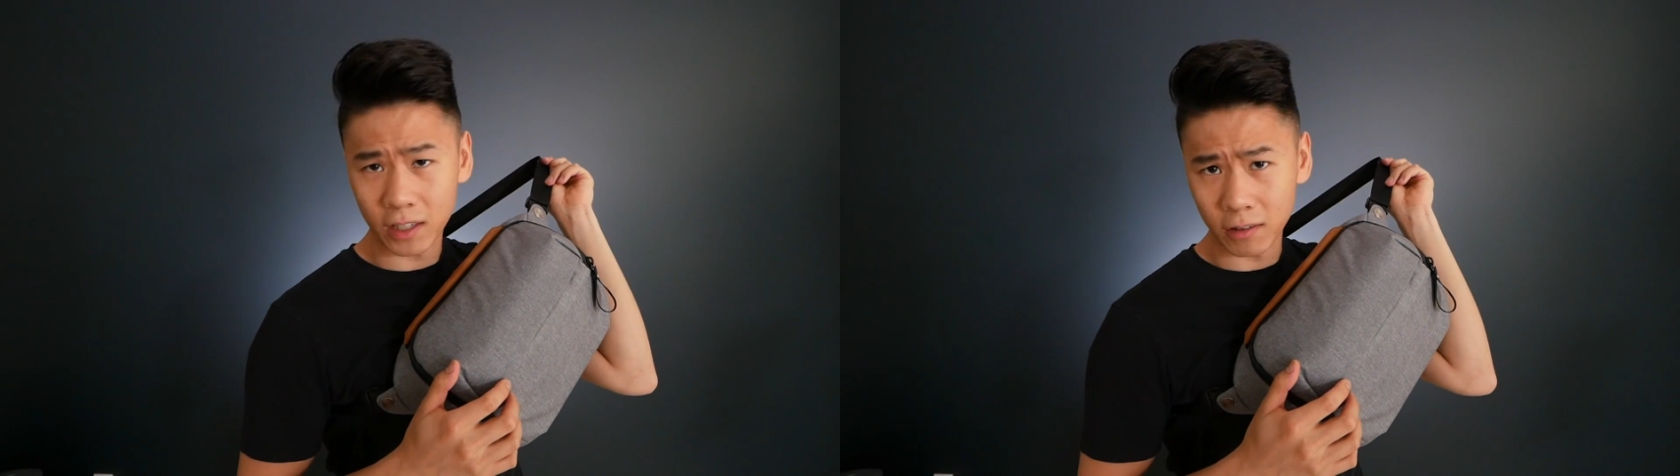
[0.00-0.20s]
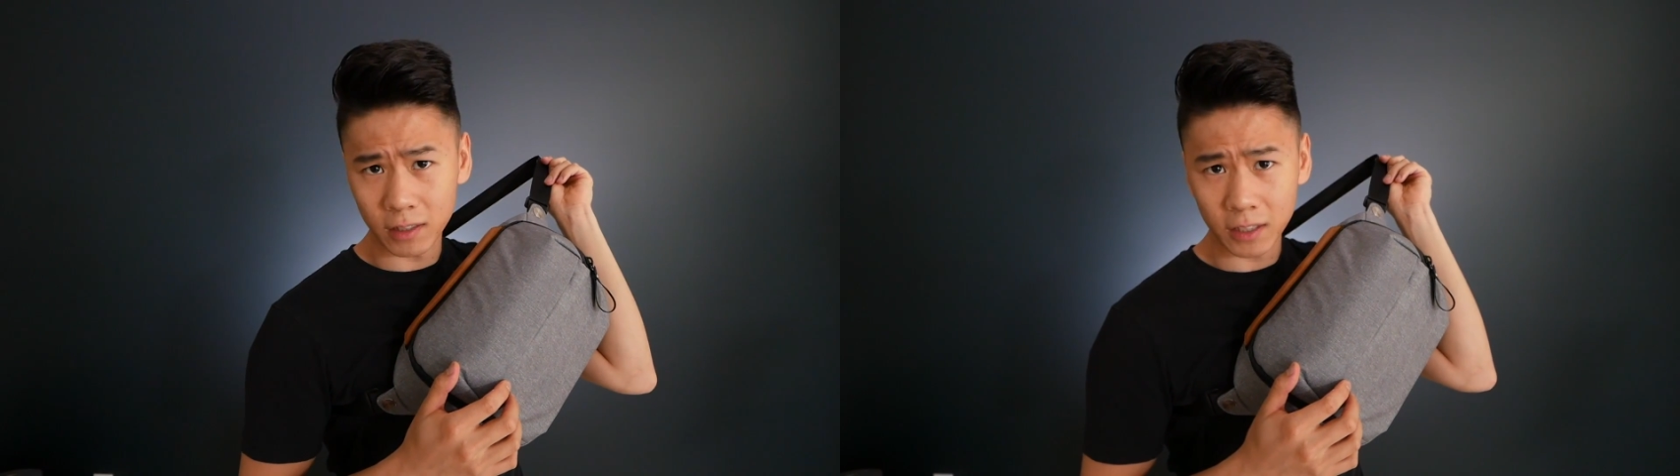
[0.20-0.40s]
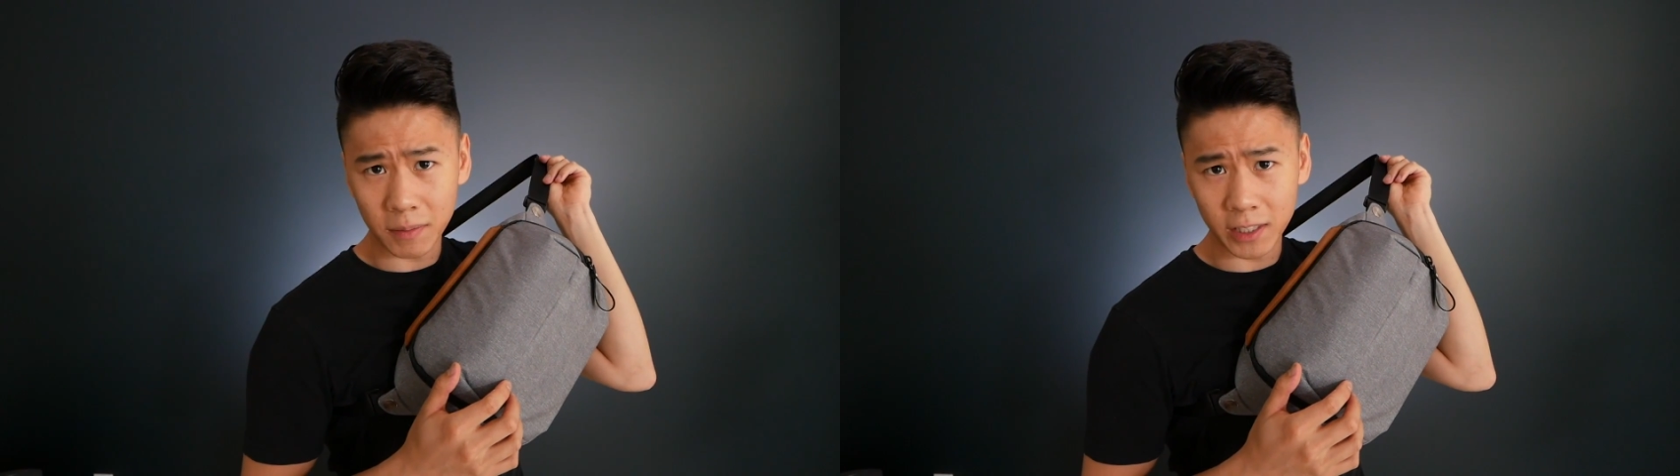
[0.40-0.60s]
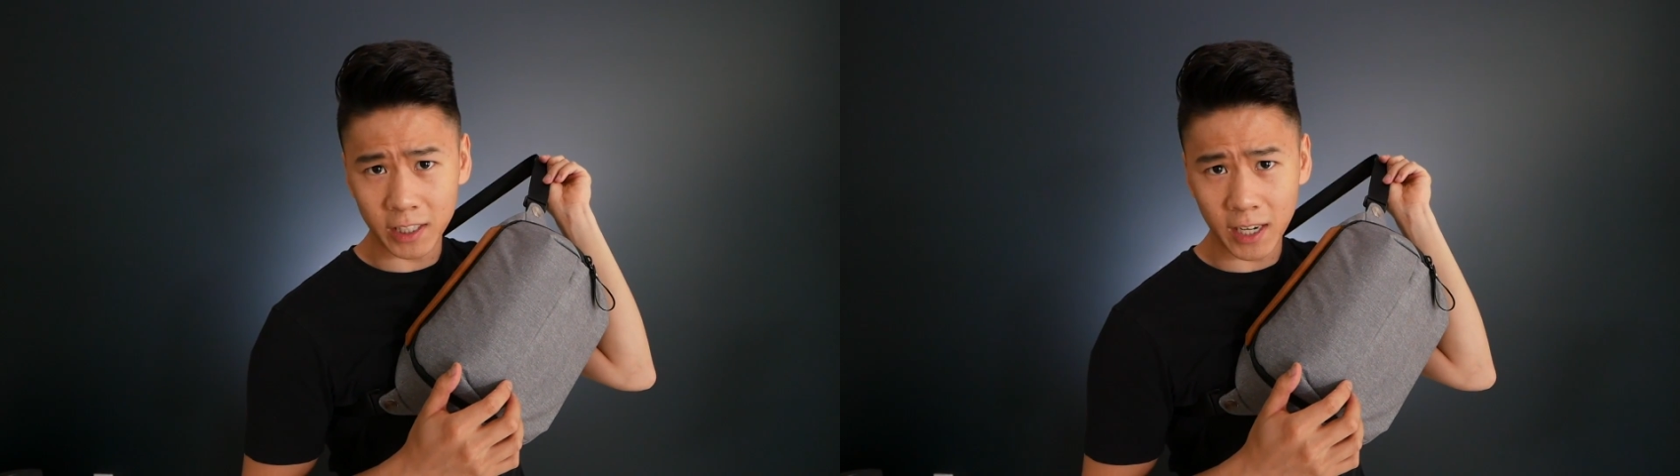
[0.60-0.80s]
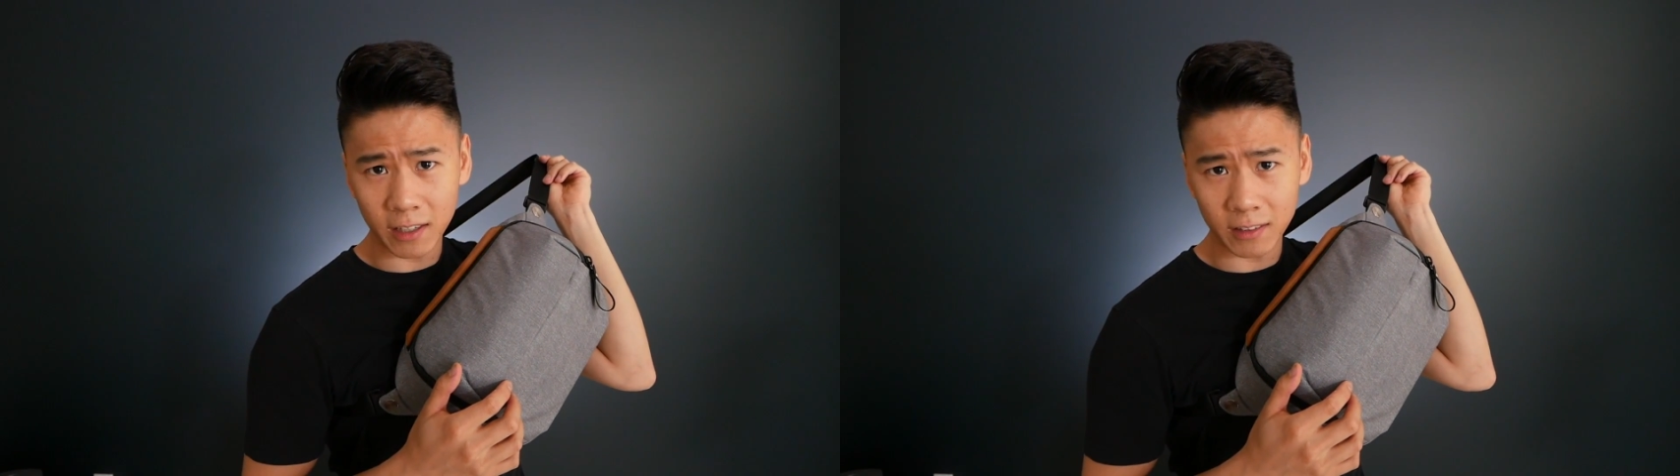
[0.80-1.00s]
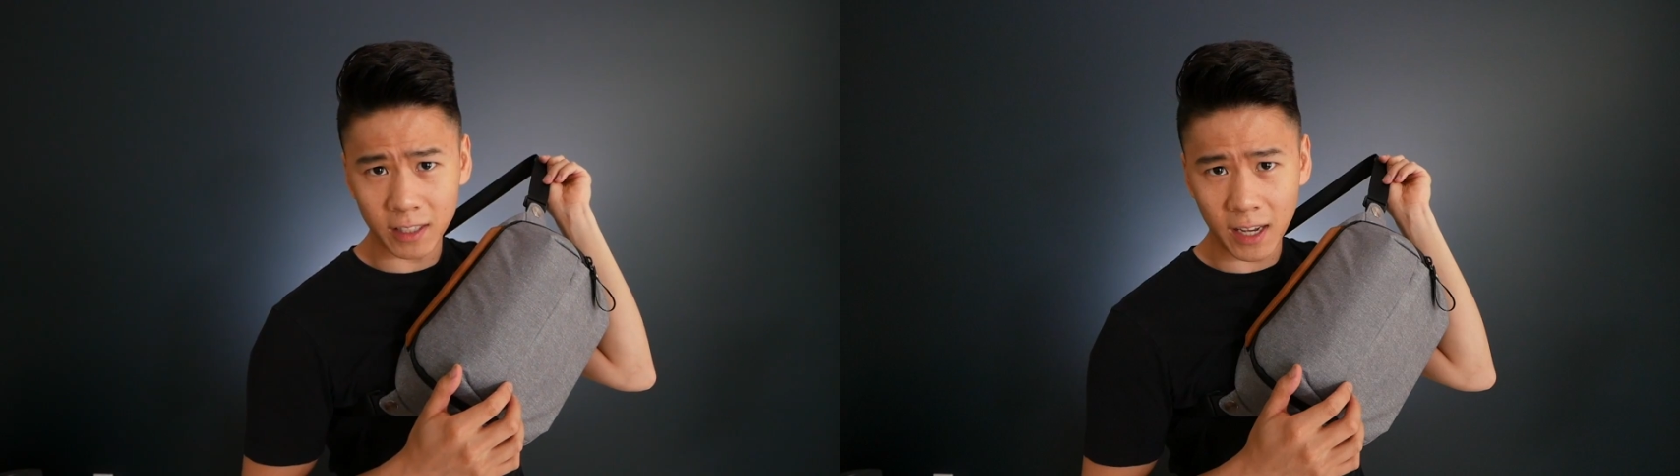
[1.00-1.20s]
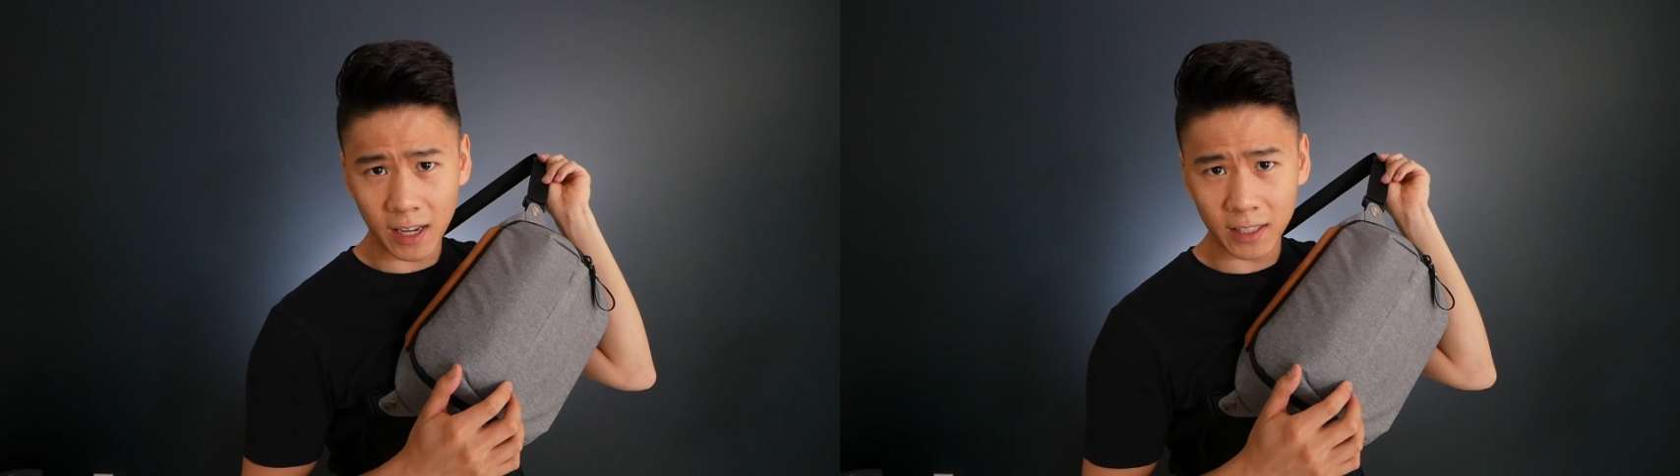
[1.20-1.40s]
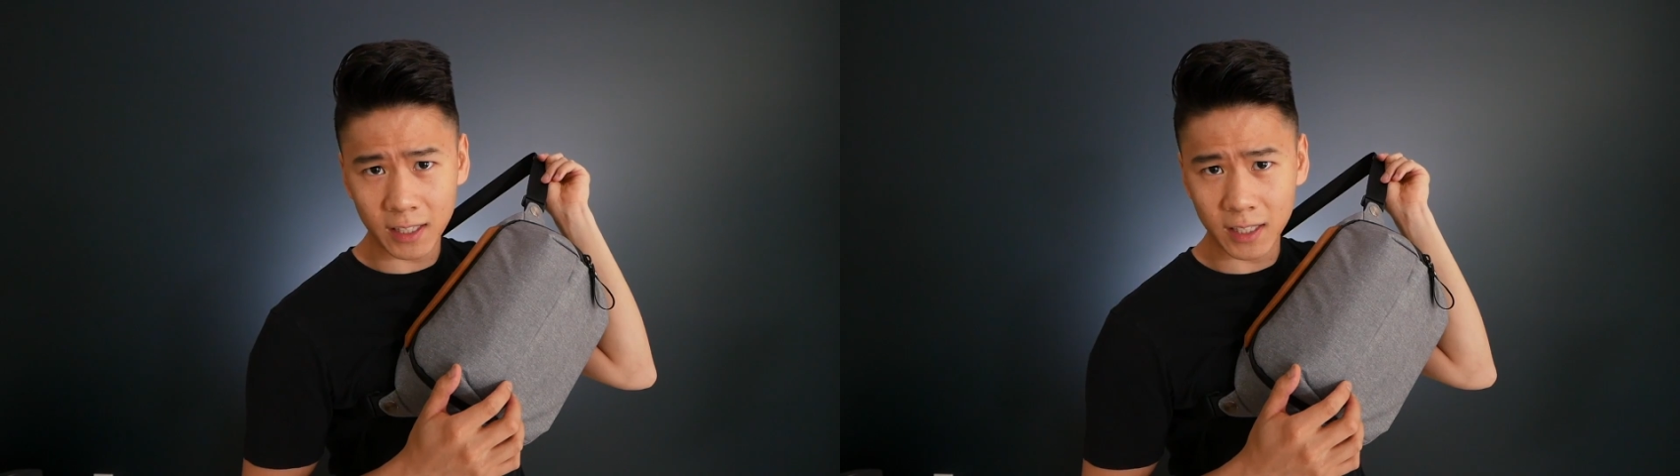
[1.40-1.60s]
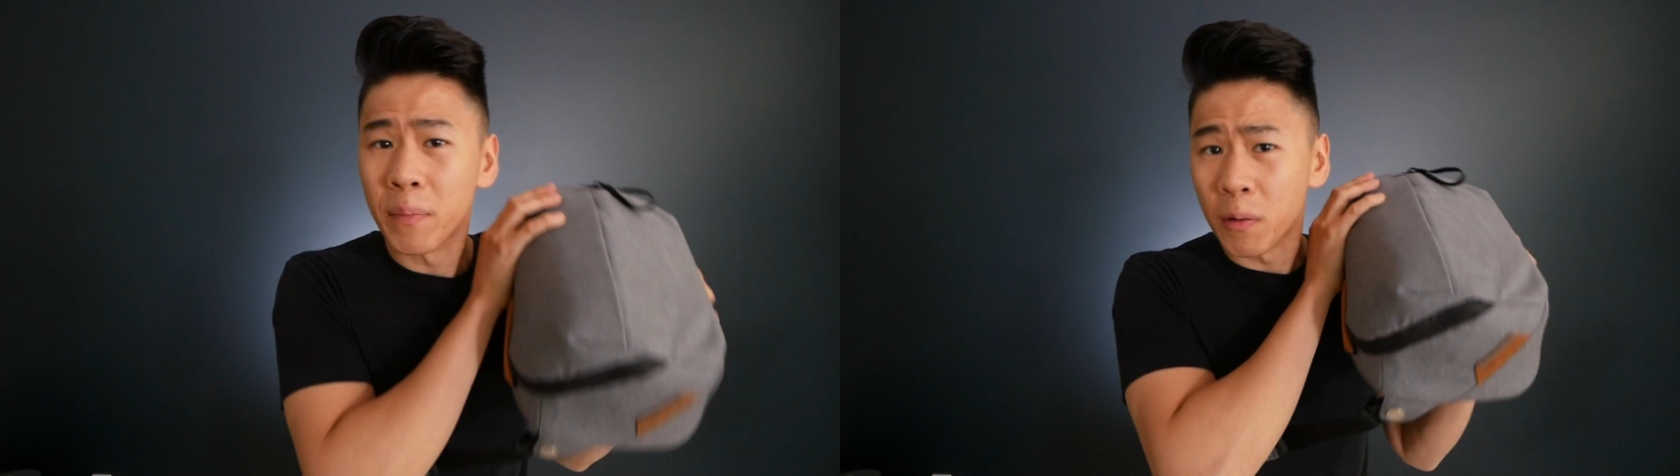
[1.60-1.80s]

noticed on my channel yet.